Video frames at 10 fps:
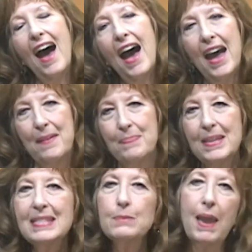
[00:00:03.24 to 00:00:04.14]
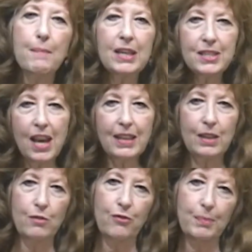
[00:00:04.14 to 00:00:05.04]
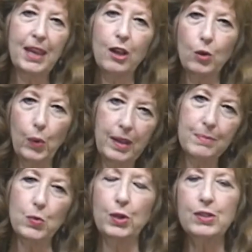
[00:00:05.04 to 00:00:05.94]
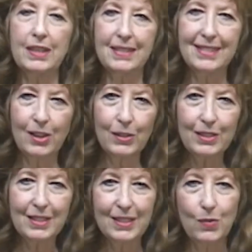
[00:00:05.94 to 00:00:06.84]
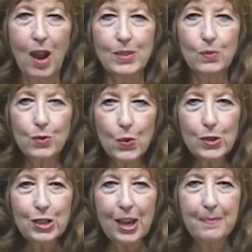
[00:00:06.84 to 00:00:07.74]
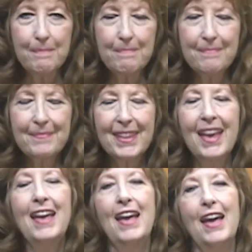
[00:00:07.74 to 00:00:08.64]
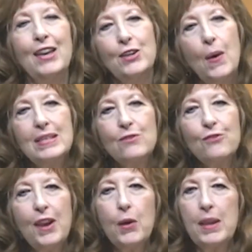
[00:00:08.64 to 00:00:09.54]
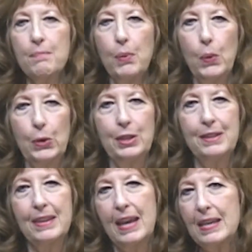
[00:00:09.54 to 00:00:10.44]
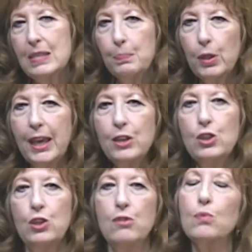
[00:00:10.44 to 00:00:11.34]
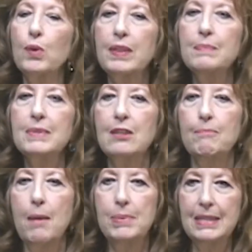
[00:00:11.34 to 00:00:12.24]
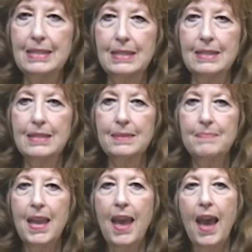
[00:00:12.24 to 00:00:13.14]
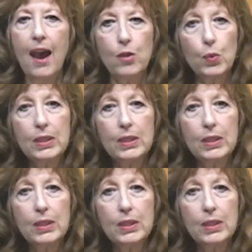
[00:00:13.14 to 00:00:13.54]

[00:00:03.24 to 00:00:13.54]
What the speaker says: Hi, this is Pamela Duncan from Keller Williams Realty Consultants in Roswell, Georgia. You know, it's very important that I explain to you the rhythms of my business, how the